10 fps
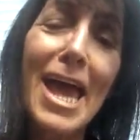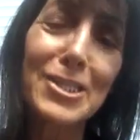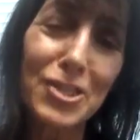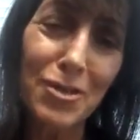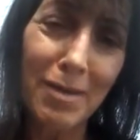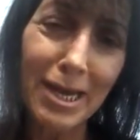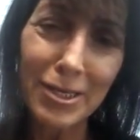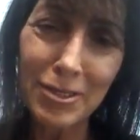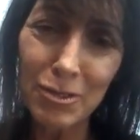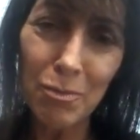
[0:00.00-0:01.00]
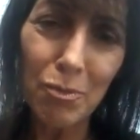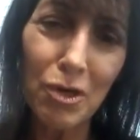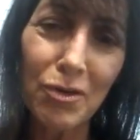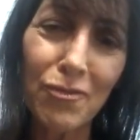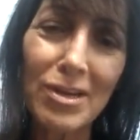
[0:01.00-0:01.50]
and to my news
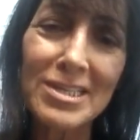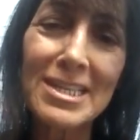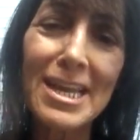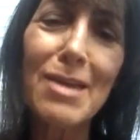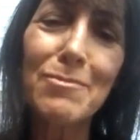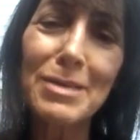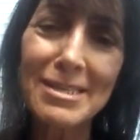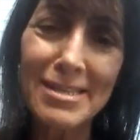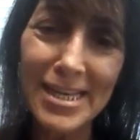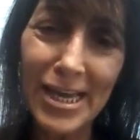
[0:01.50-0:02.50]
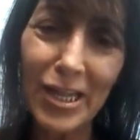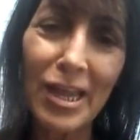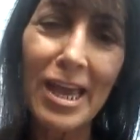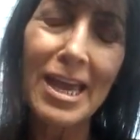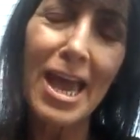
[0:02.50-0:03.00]
reporter friends in NBC
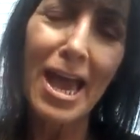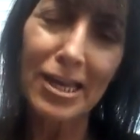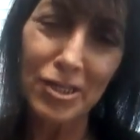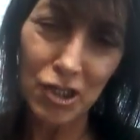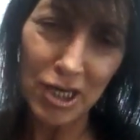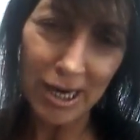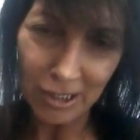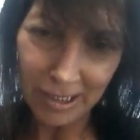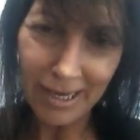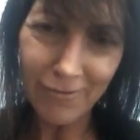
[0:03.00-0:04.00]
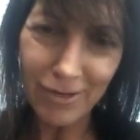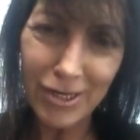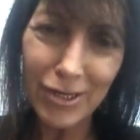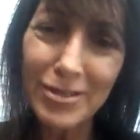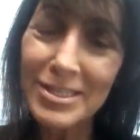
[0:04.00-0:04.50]
LA and Channel
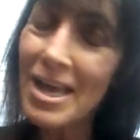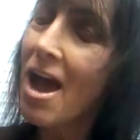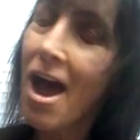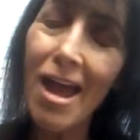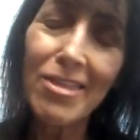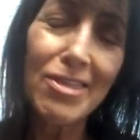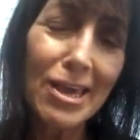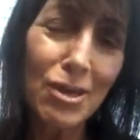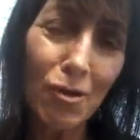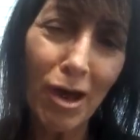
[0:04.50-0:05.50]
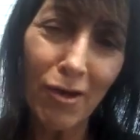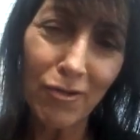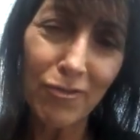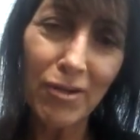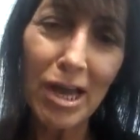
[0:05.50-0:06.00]
11 News, I thank you all
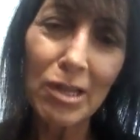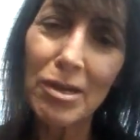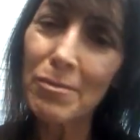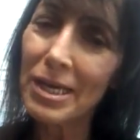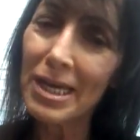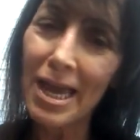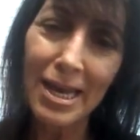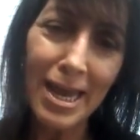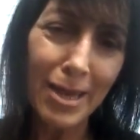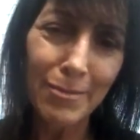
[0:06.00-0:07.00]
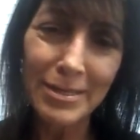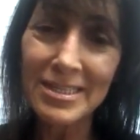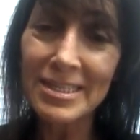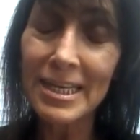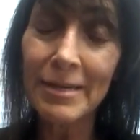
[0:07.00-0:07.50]
for following me, and
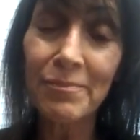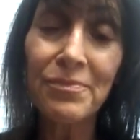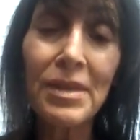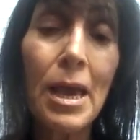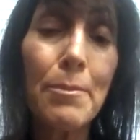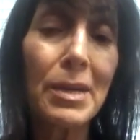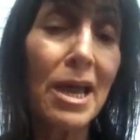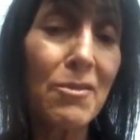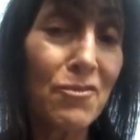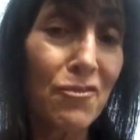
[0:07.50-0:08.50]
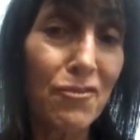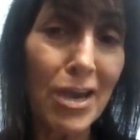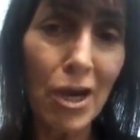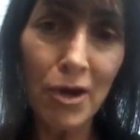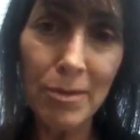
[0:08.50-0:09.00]
ABC. But I'm
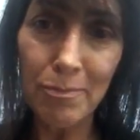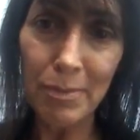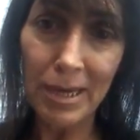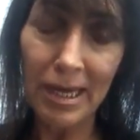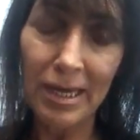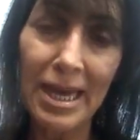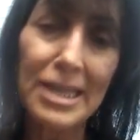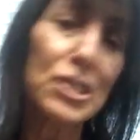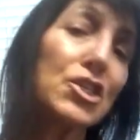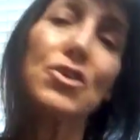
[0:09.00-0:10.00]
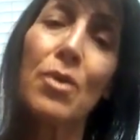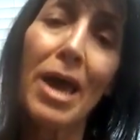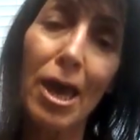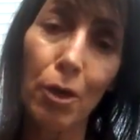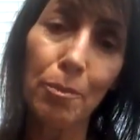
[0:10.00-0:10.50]
very big into
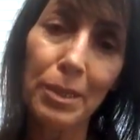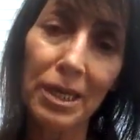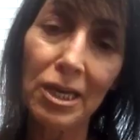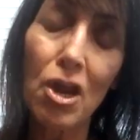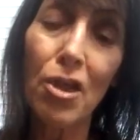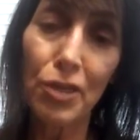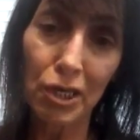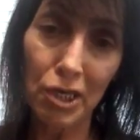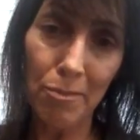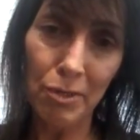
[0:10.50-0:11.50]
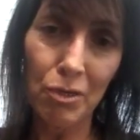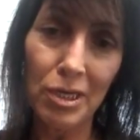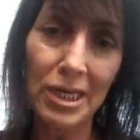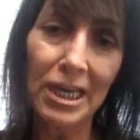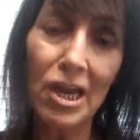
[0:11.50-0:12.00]
helping the
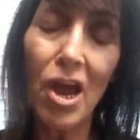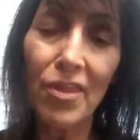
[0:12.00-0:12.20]
community.